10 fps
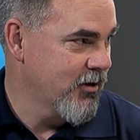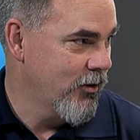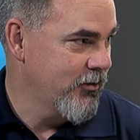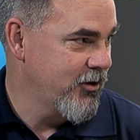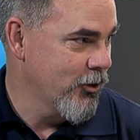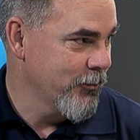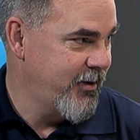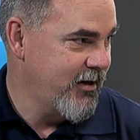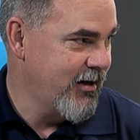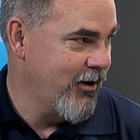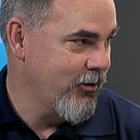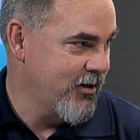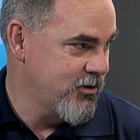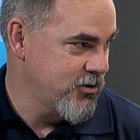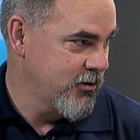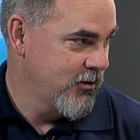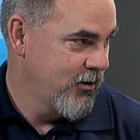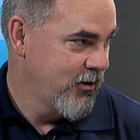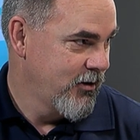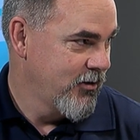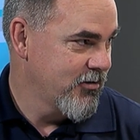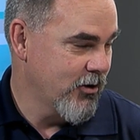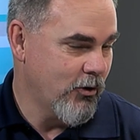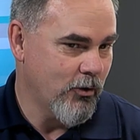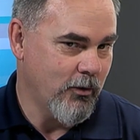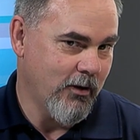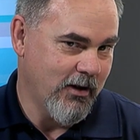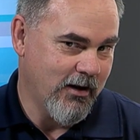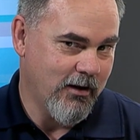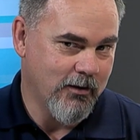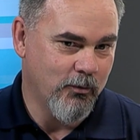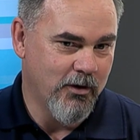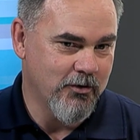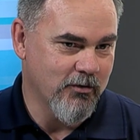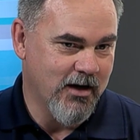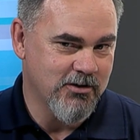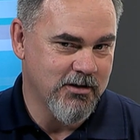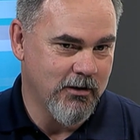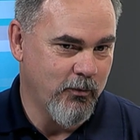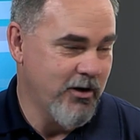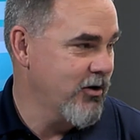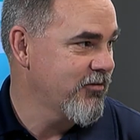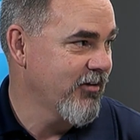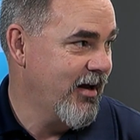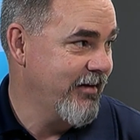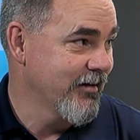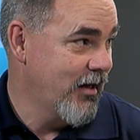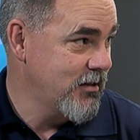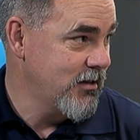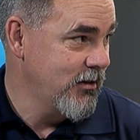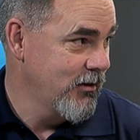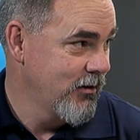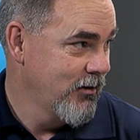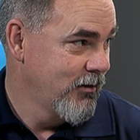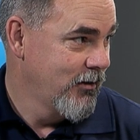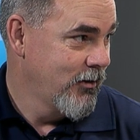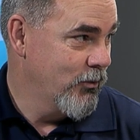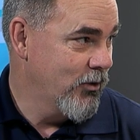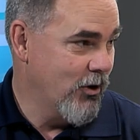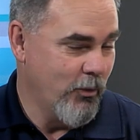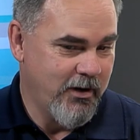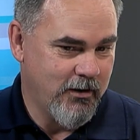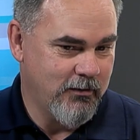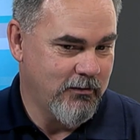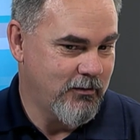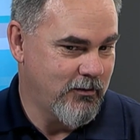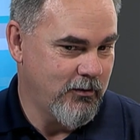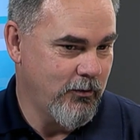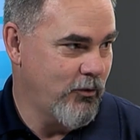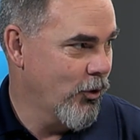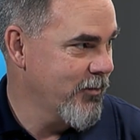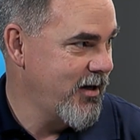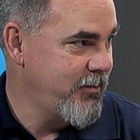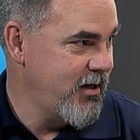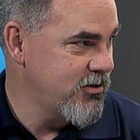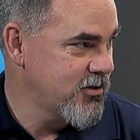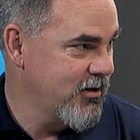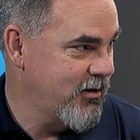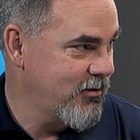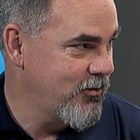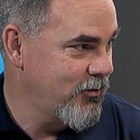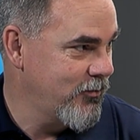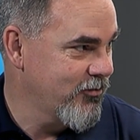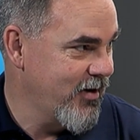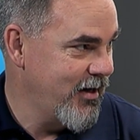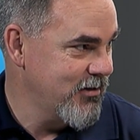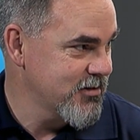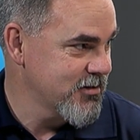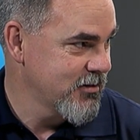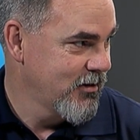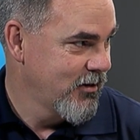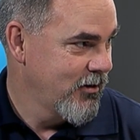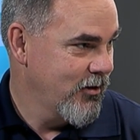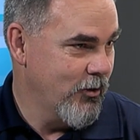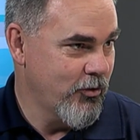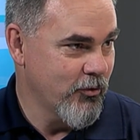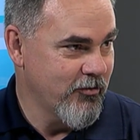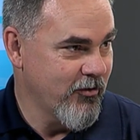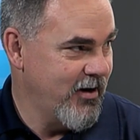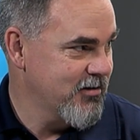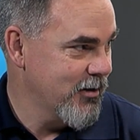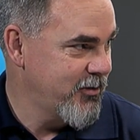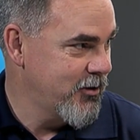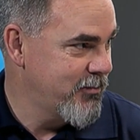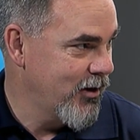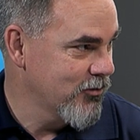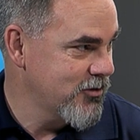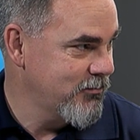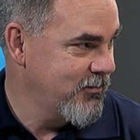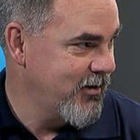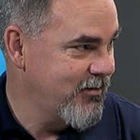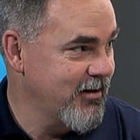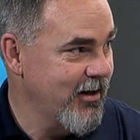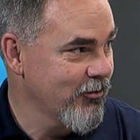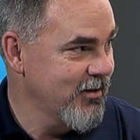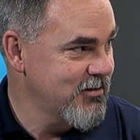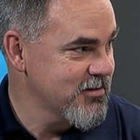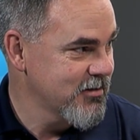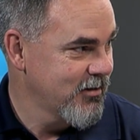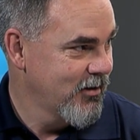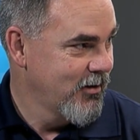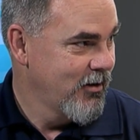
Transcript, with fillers: It's called the European Heritage. So uh, one direction, we could fly into London. We'll go in to Normandy Beach into France go through France up into Belgium and the Netherlands.